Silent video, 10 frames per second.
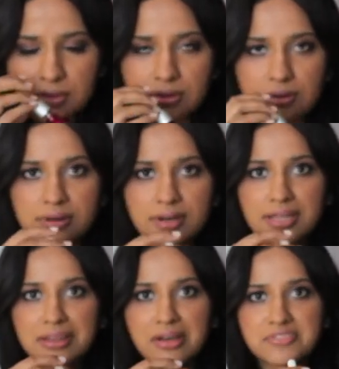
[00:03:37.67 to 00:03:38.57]
Oh,
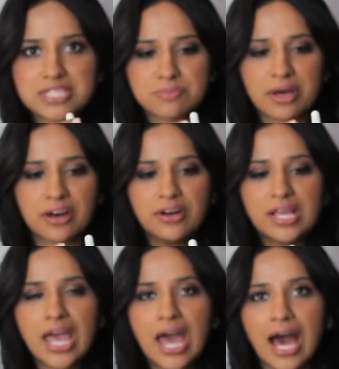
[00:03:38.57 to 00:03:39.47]
I love the
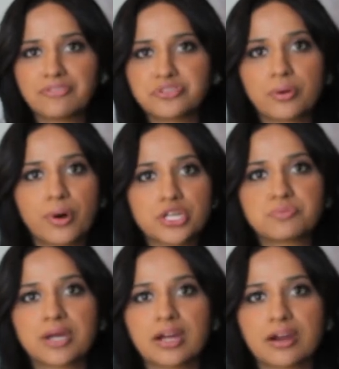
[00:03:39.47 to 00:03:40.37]
smell. After I
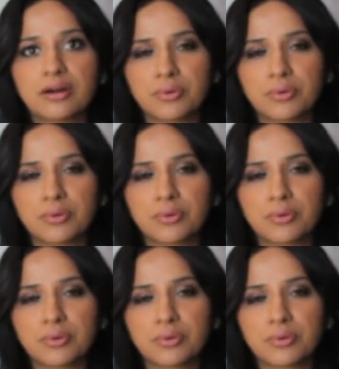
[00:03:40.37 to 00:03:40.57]
washed my hair,